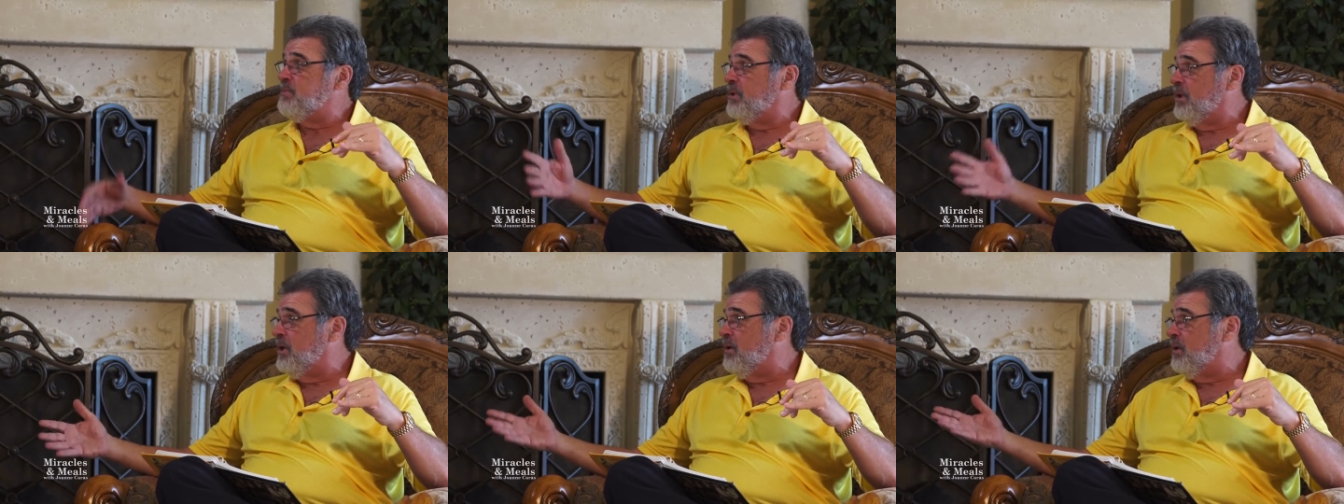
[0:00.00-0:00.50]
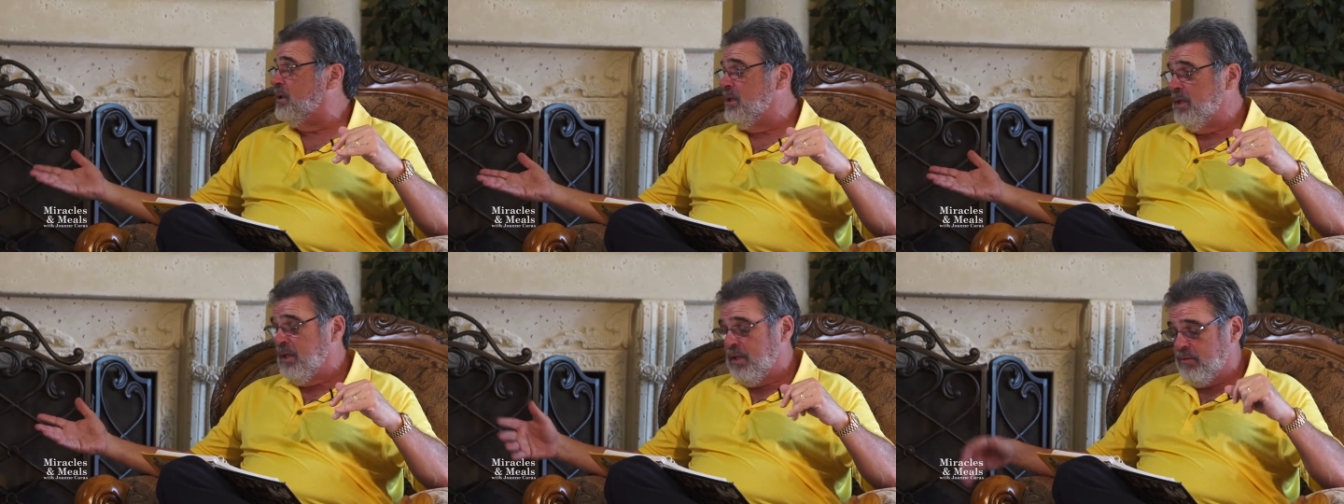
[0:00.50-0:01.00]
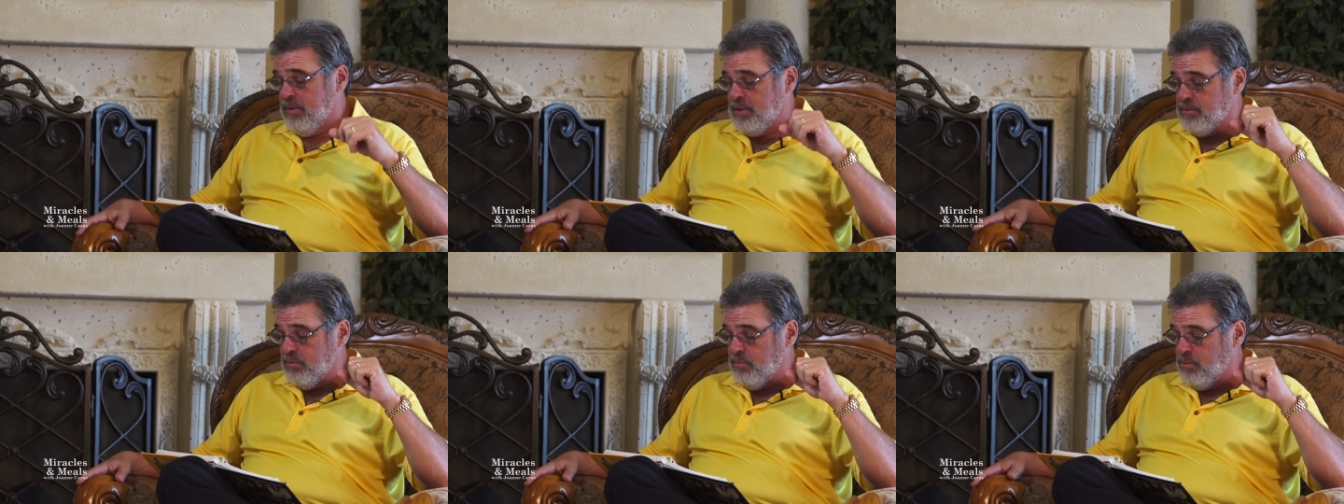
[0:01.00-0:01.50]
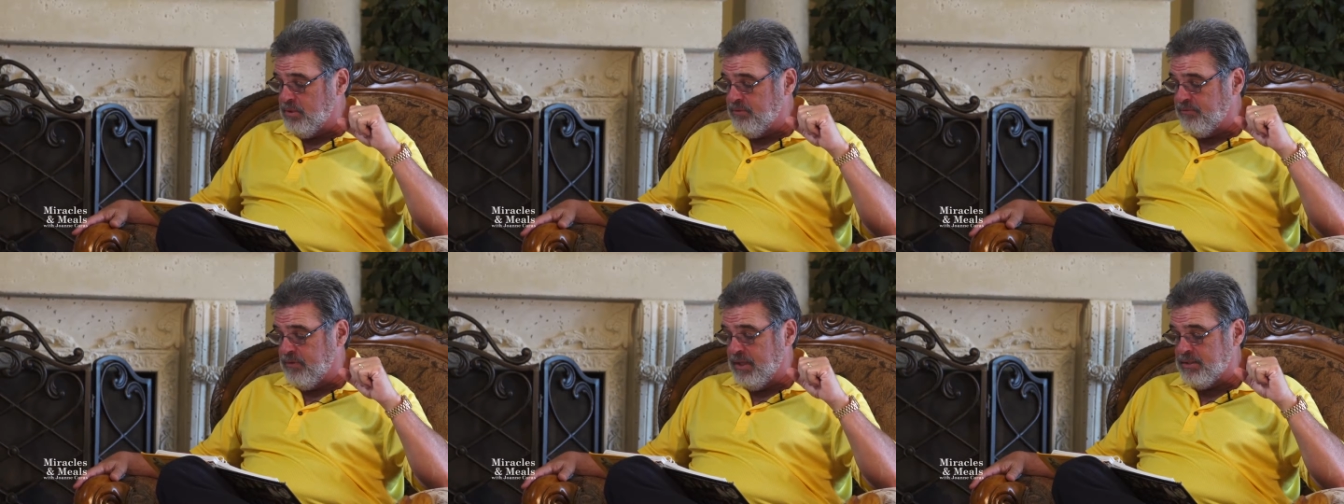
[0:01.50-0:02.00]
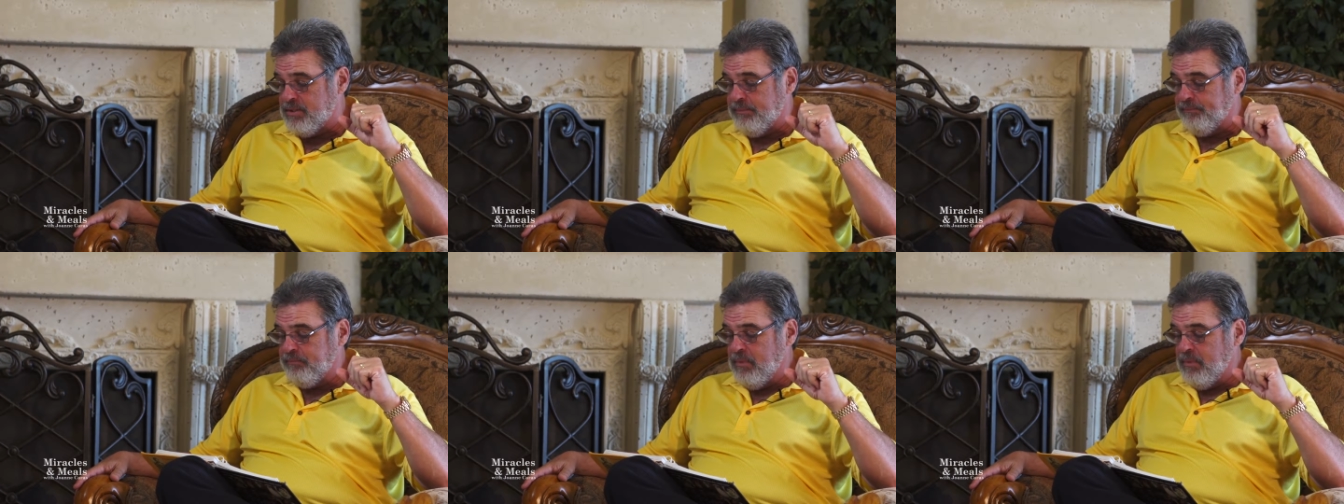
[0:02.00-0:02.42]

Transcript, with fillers: but Leon and Rachel were born in France.